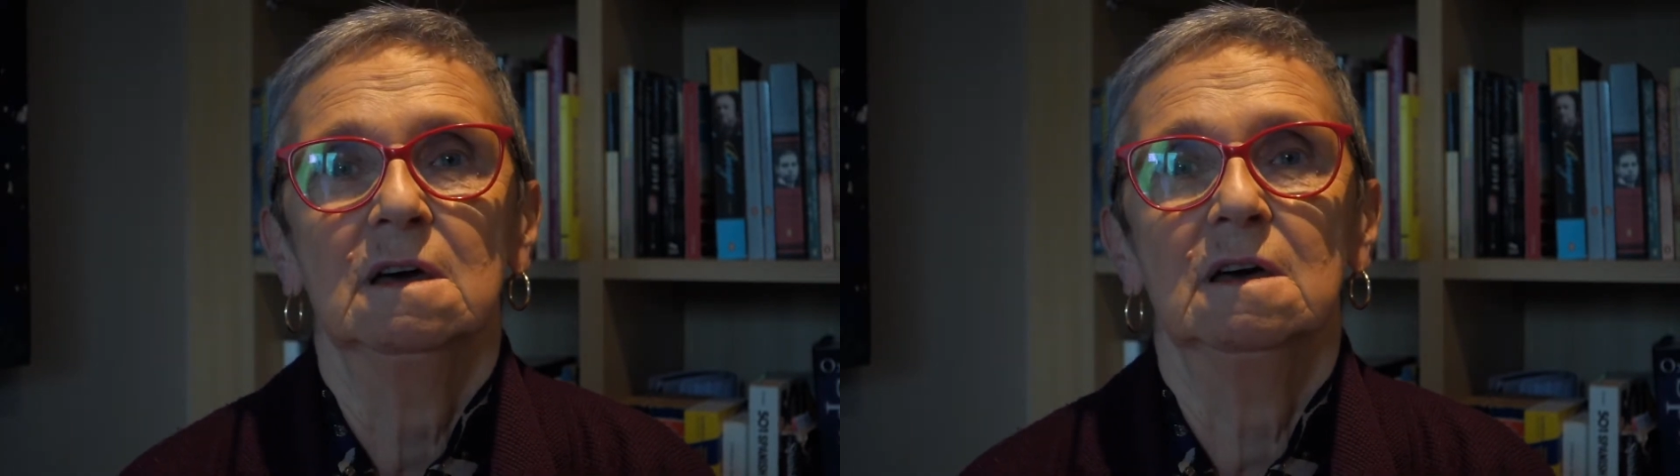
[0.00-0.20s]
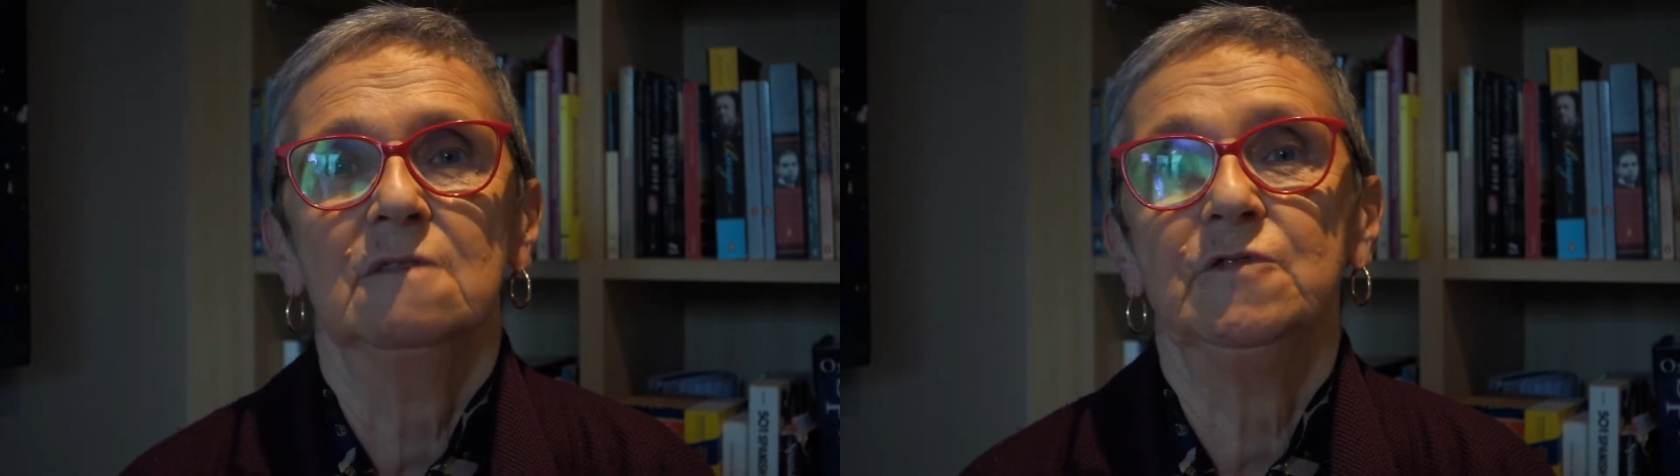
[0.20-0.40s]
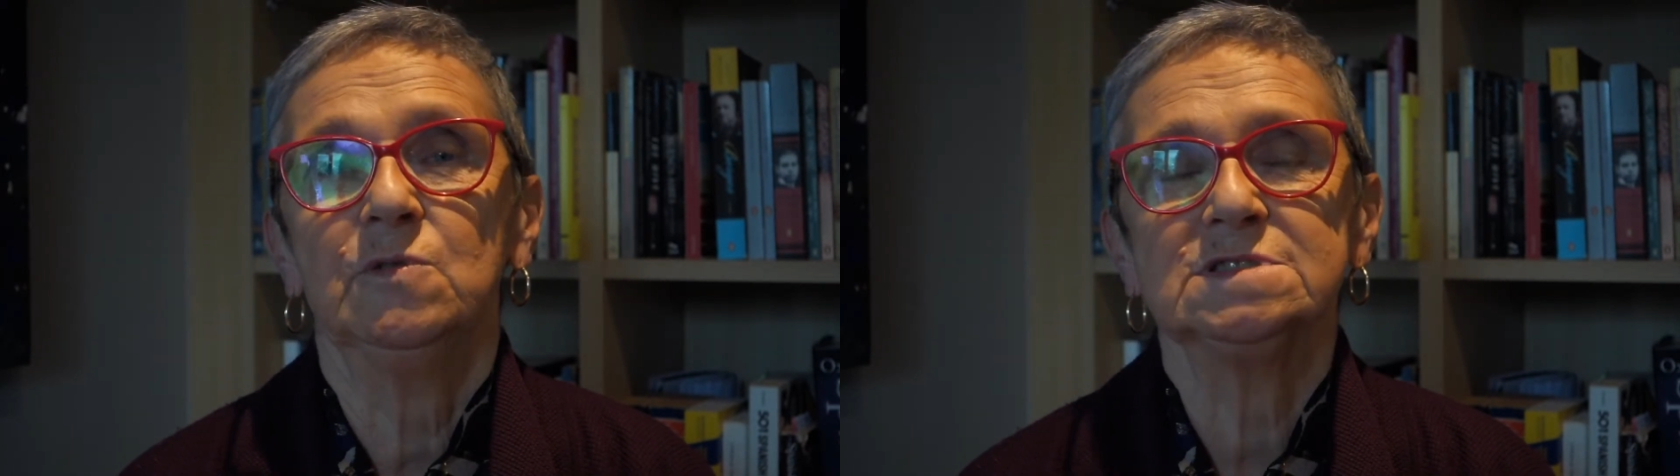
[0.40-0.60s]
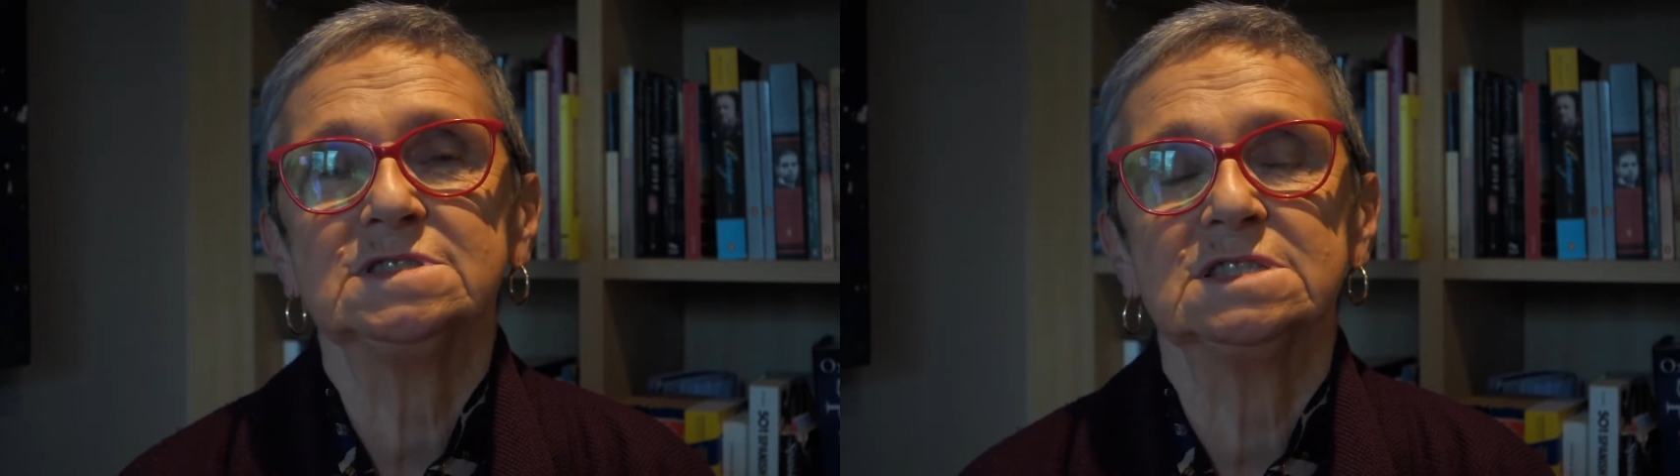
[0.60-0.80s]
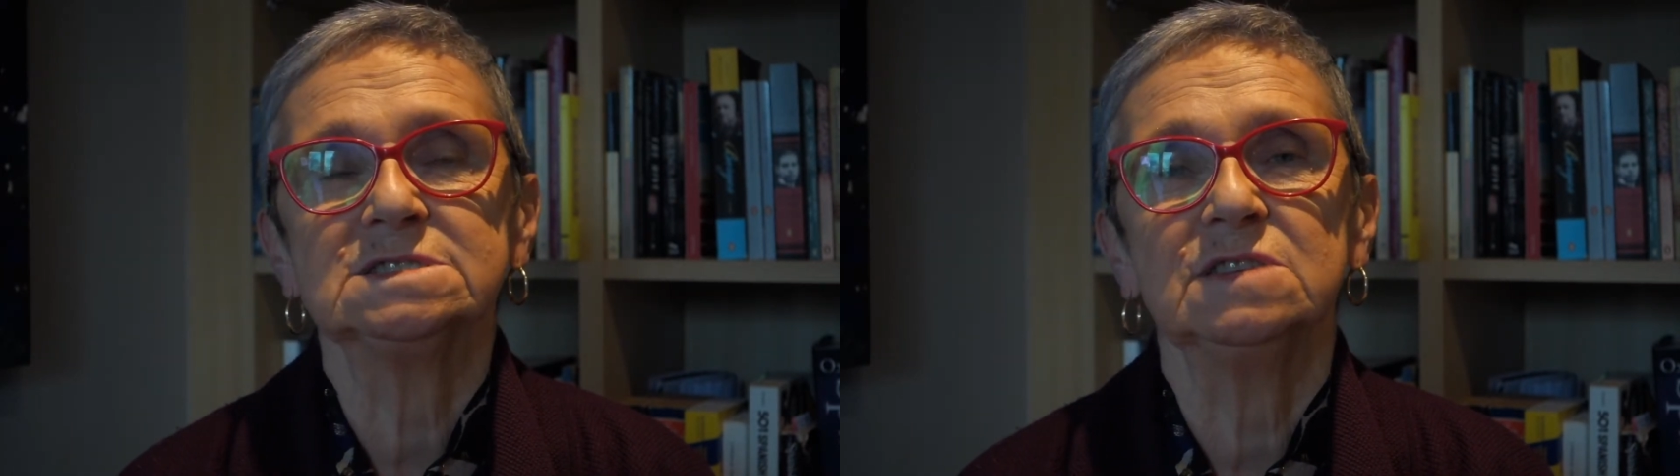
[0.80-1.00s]
Uh, for
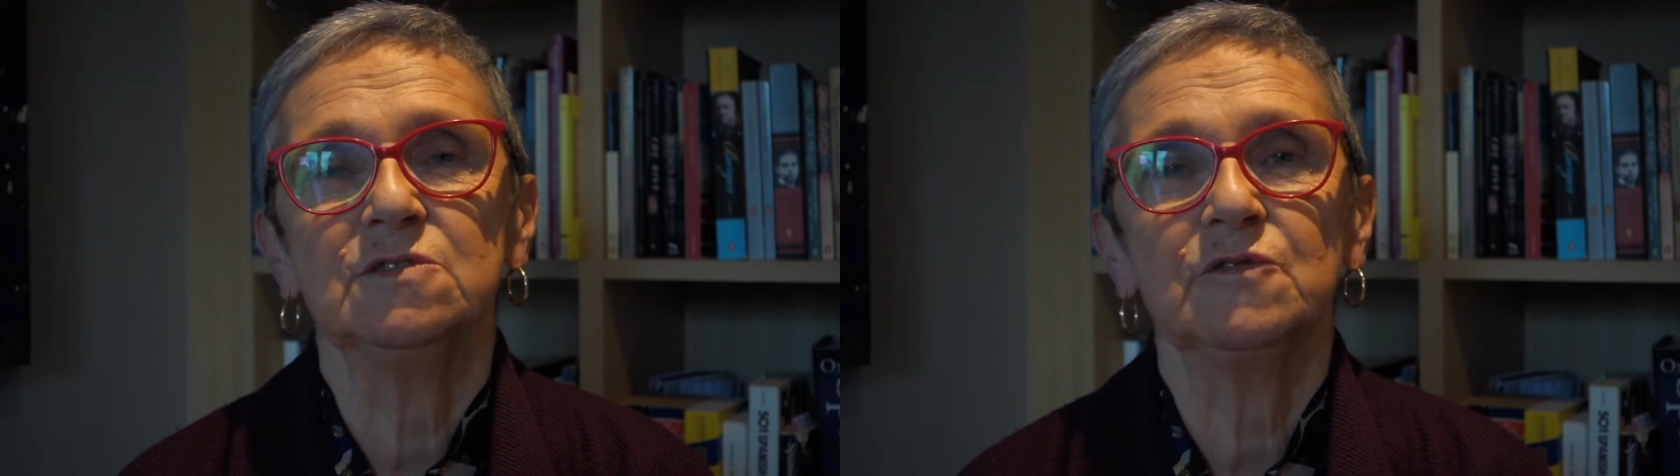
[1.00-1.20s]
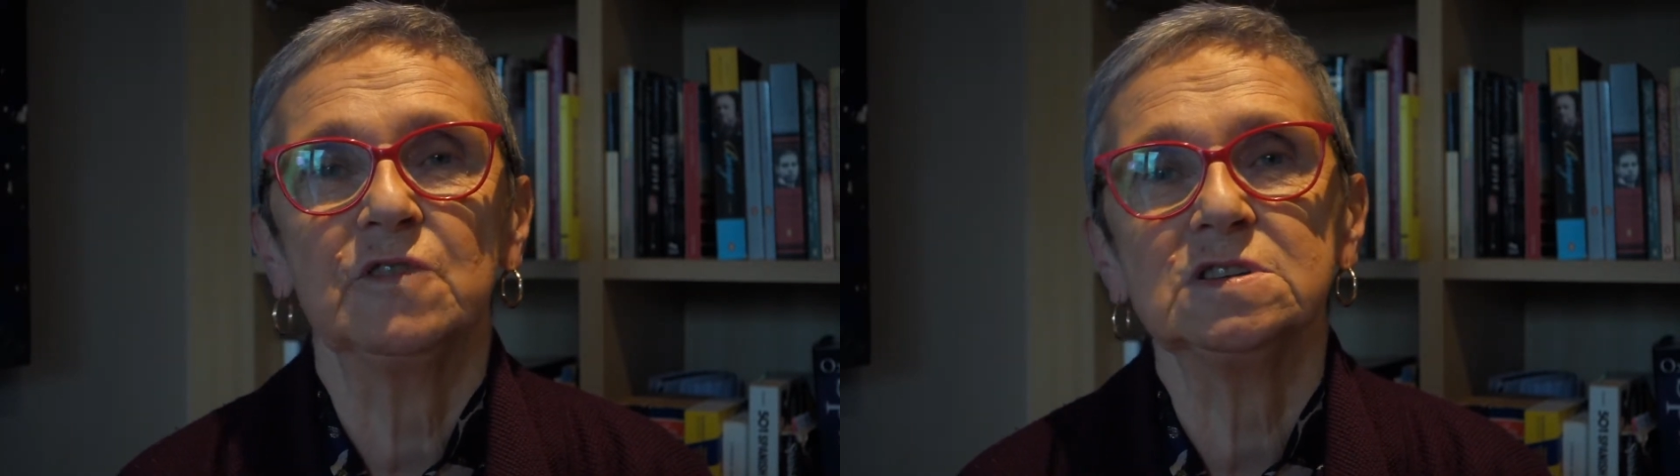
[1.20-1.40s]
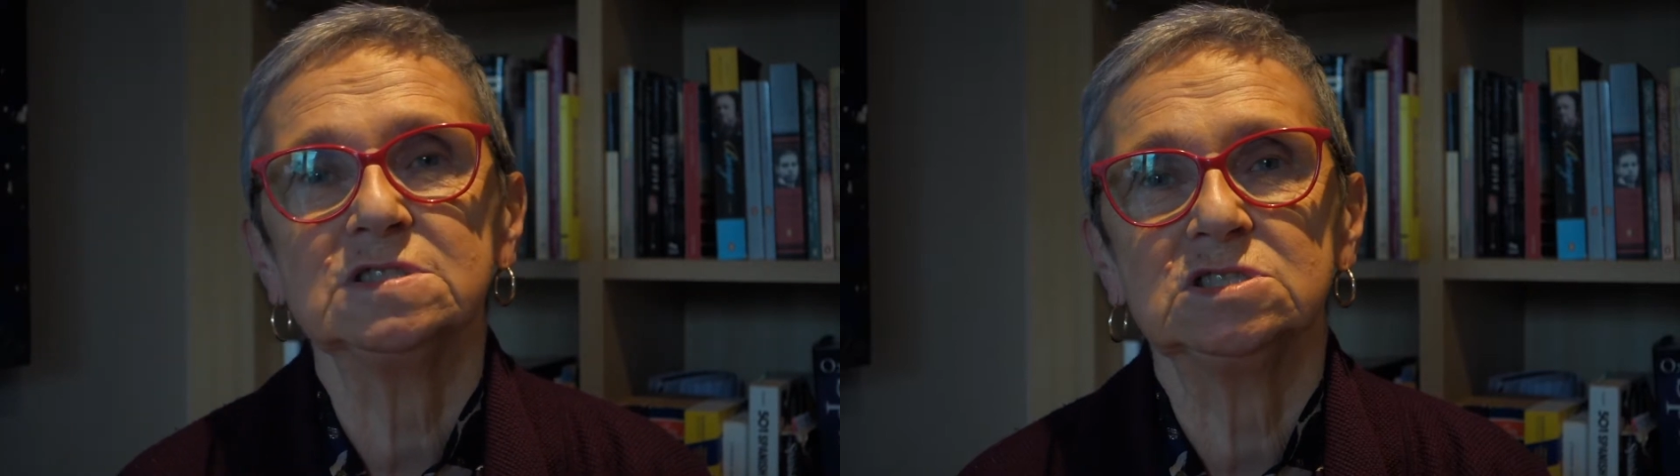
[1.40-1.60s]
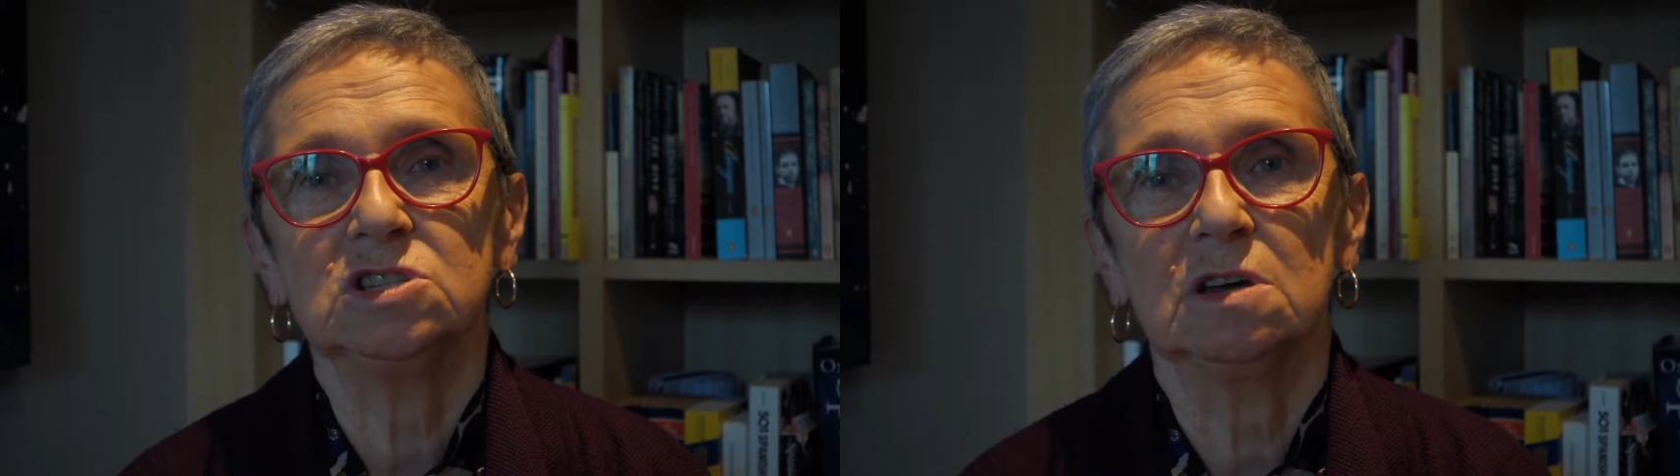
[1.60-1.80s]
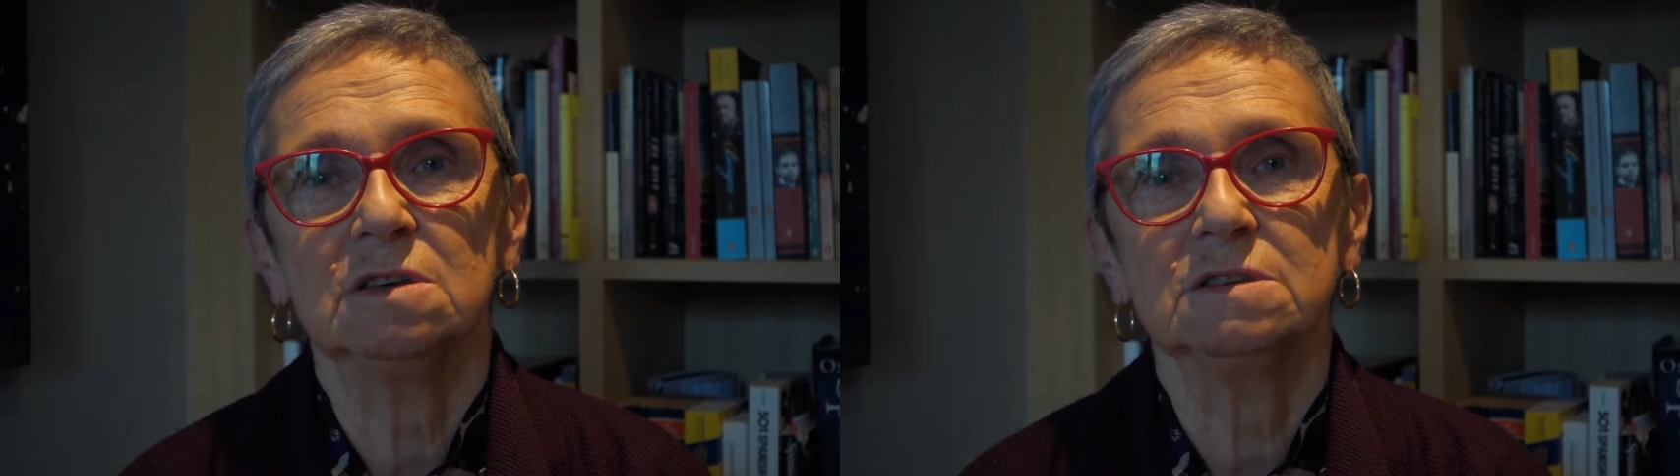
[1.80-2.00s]
instance, in the first year,